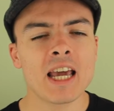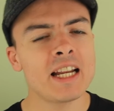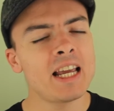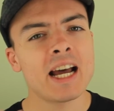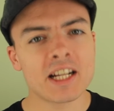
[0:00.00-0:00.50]

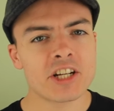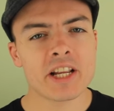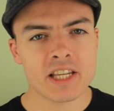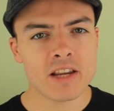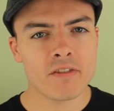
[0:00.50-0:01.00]
Any
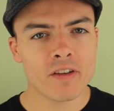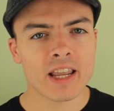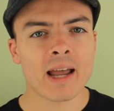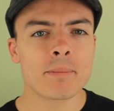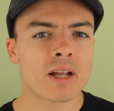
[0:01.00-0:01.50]
adjective
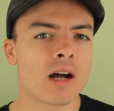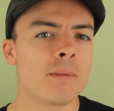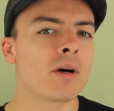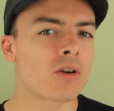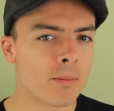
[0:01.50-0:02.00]
can
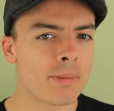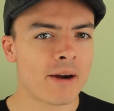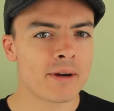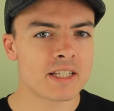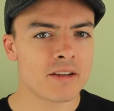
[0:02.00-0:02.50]
become a
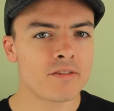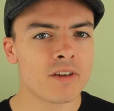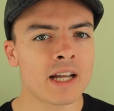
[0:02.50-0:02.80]
comparative,